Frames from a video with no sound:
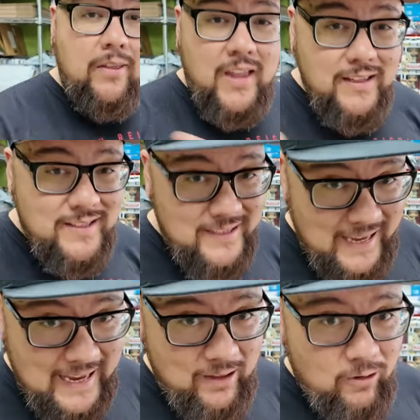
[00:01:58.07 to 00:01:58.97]
And that
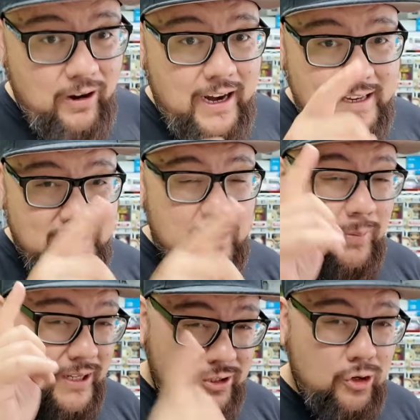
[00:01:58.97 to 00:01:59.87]
scale is going to
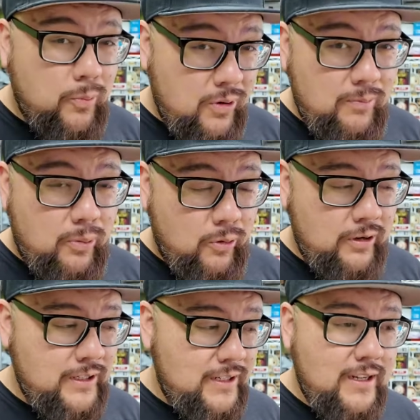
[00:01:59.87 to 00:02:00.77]
be super
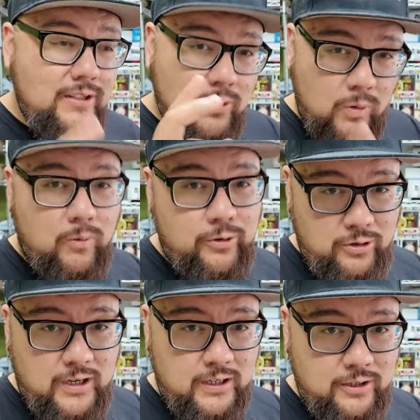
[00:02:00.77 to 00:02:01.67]
important to what we're
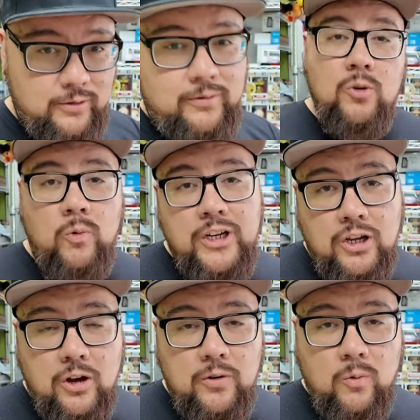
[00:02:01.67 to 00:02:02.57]
trying to do. So when you go to